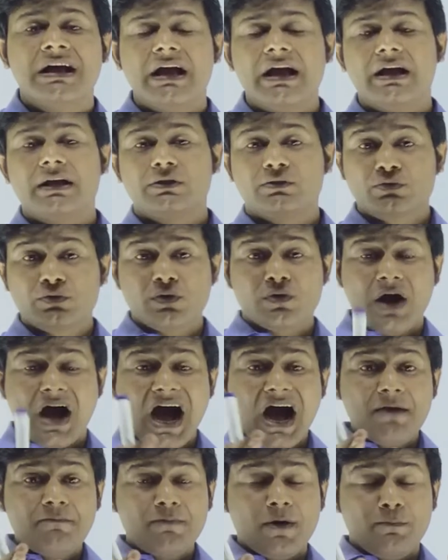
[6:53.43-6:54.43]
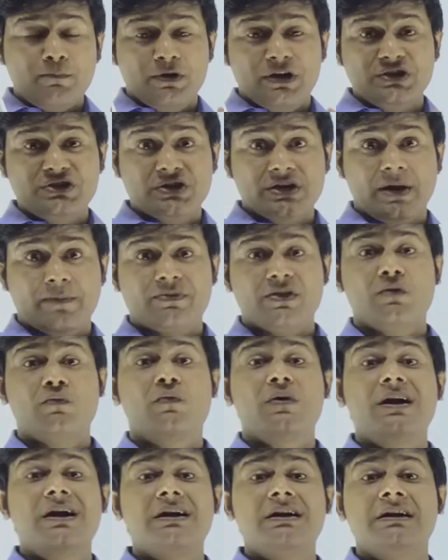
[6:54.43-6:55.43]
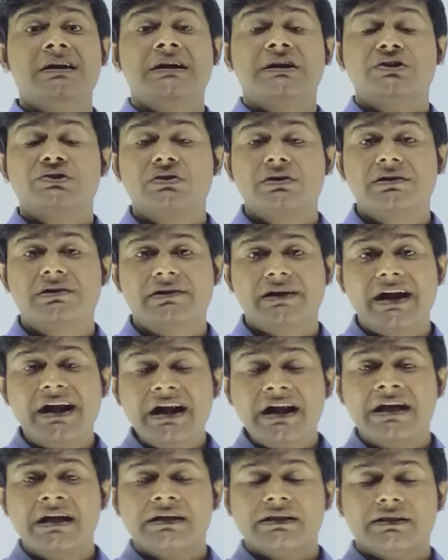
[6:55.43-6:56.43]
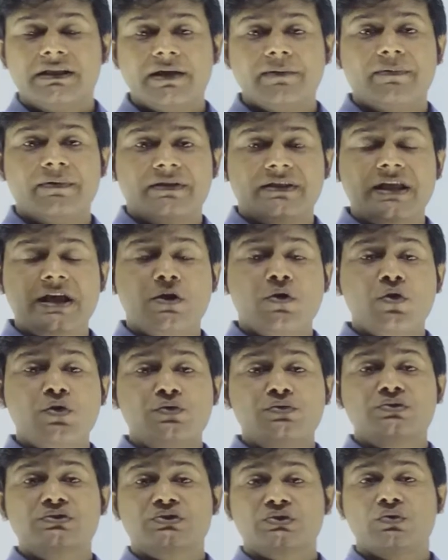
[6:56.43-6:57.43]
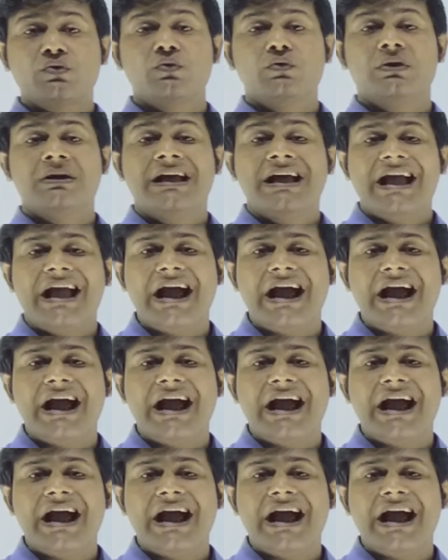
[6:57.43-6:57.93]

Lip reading: So half population of the world children, they go to school,